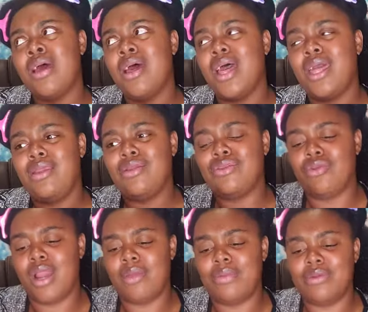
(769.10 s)
how do you
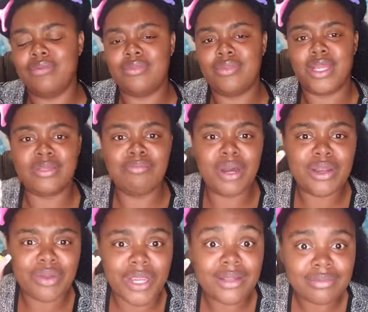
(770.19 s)
describe it? It's
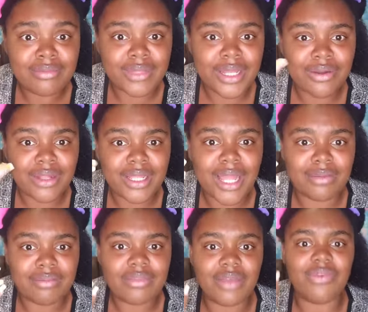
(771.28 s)
buttery, literally, like
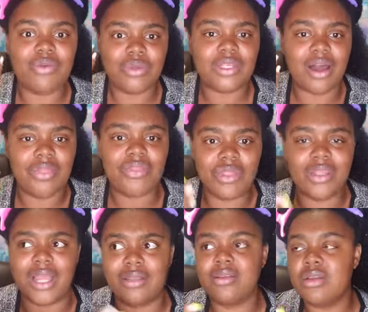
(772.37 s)
if it was
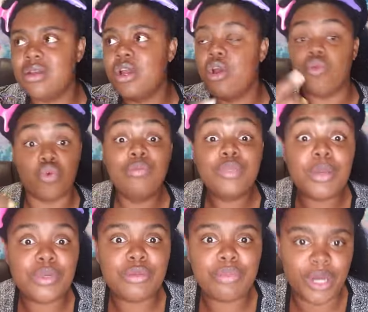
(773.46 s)
like room
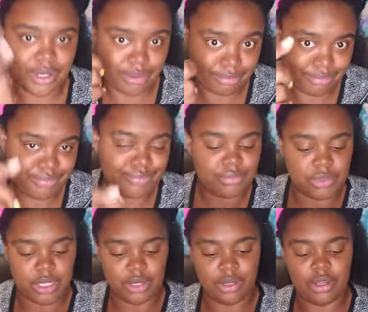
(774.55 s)
temperature butter. There
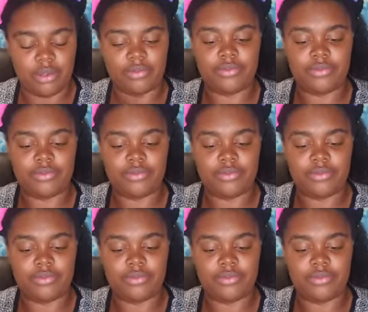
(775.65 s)
you go.